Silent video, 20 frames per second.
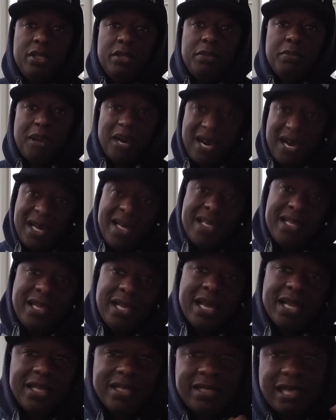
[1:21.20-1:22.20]
behind
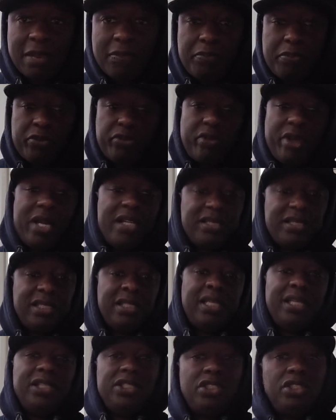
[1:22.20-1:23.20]
that is that
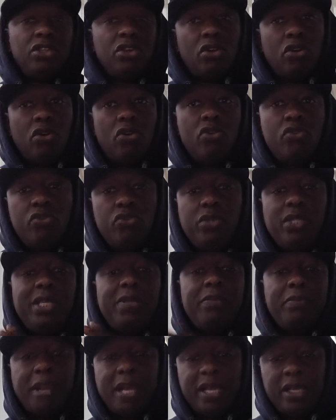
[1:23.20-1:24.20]
procrastination only
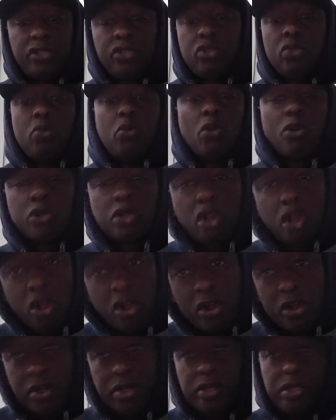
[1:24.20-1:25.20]
makes you work
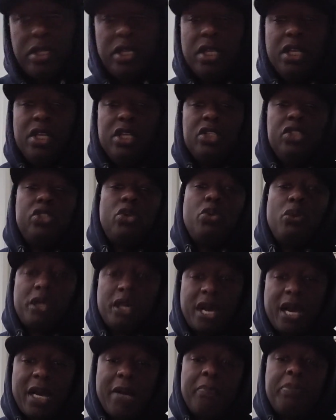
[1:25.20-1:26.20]
harder to
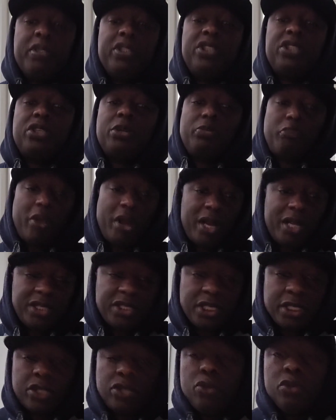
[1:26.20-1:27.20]
accomplish the
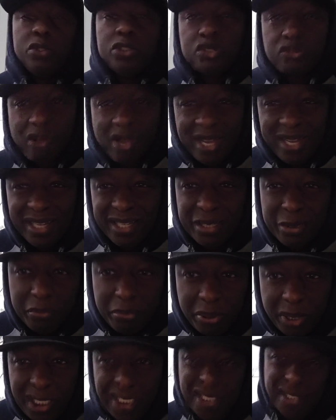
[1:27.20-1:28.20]
project you are trying to
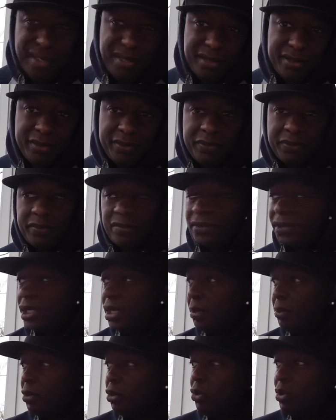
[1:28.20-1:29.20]
complete.
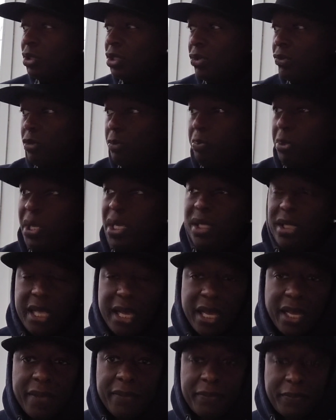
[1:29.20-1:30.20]
I'm going to repeat that,